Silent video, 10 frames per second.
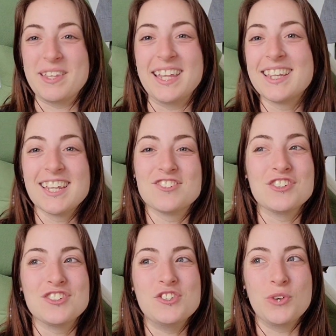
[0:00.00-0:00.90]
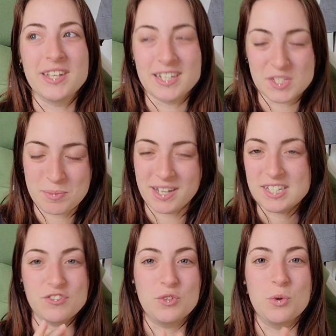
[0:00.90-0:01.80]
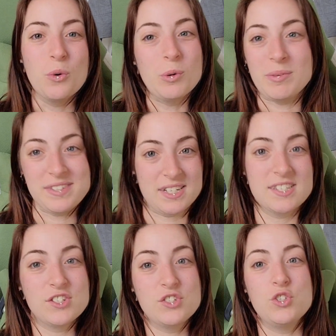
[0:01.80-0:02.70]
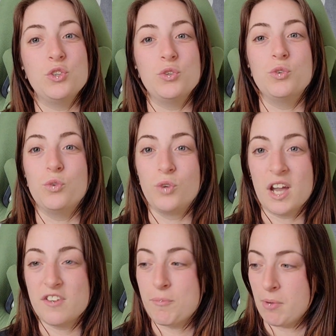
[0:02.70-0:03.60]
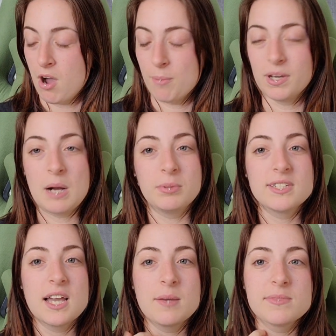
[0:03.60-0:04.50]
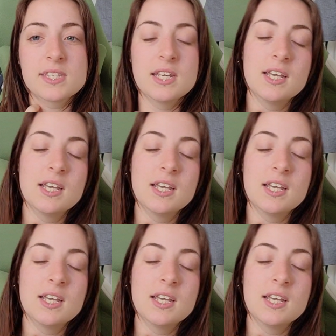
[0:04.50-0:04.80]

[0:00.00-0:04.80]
Like, that's just, you can expect, if you own a business, to kind of bomb a couple times.